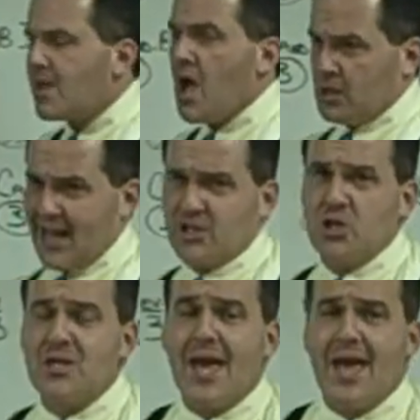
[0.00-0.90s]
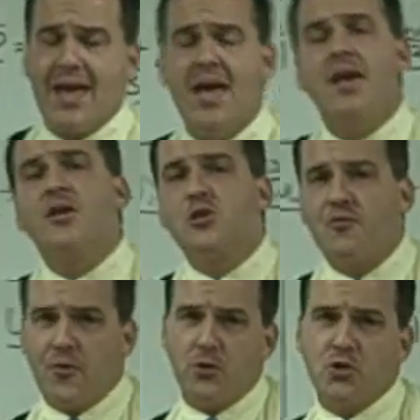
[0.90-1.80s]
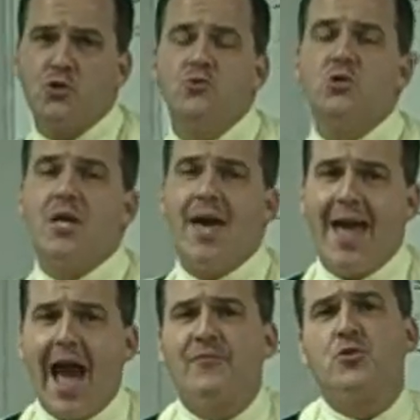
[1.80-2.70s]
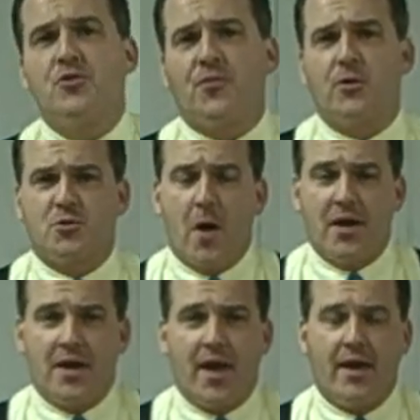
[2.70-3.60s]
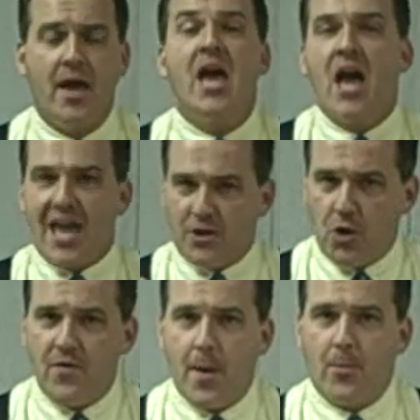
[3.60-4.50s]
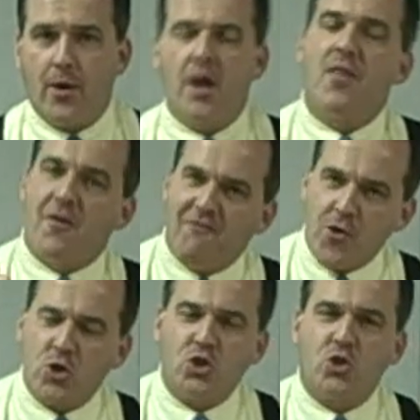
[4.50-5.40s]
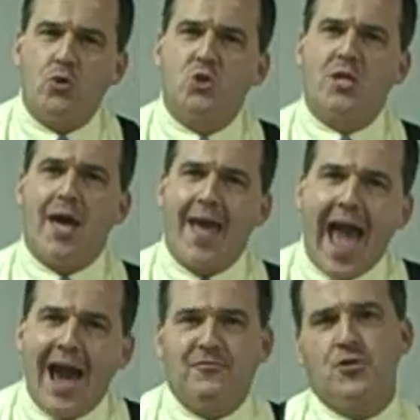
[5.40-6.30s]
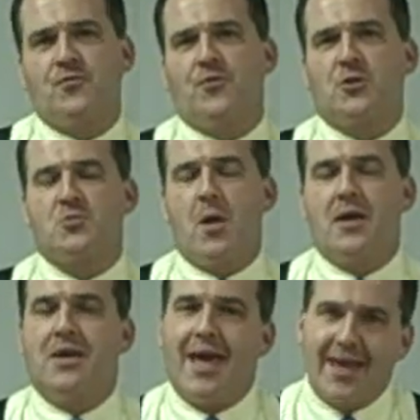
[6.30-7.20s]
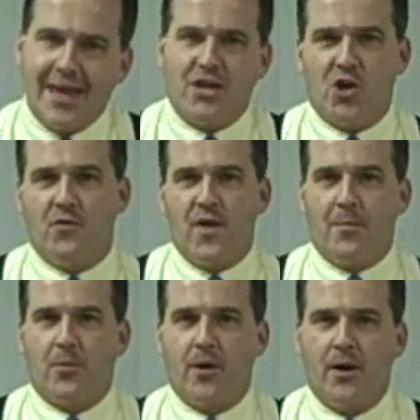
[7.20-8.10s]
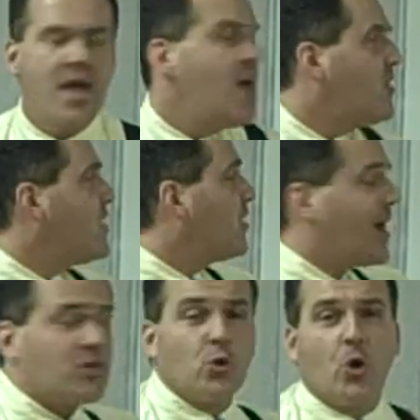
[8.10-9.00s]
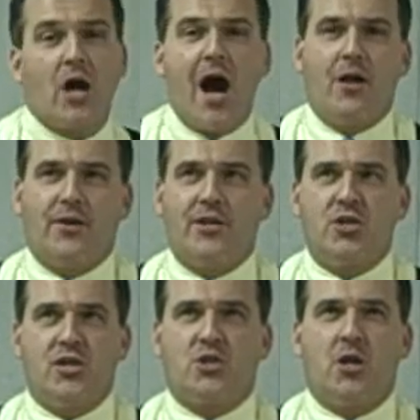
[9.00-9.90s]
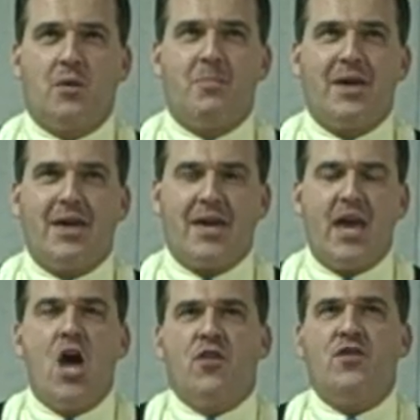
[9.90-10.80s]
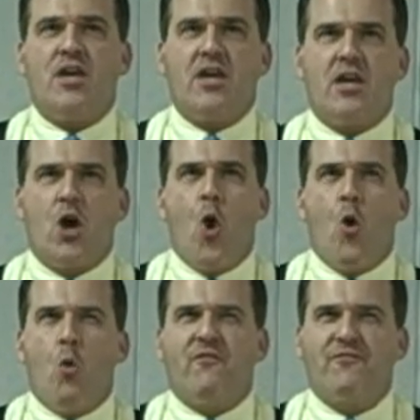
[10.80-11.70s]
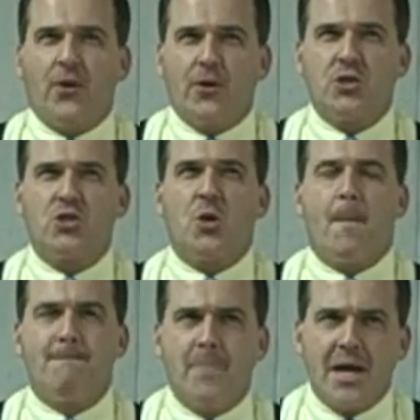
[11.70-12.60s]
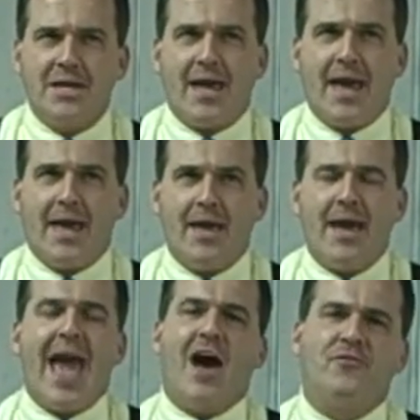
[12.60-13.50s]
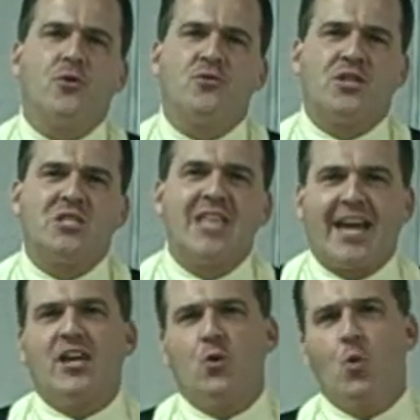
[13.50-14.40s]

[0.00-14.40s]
Election Day is the first Tuesday after the first Monday in November. The first Tuesday after the first Monday in November. The Electoral College is going to be the first Monday after the second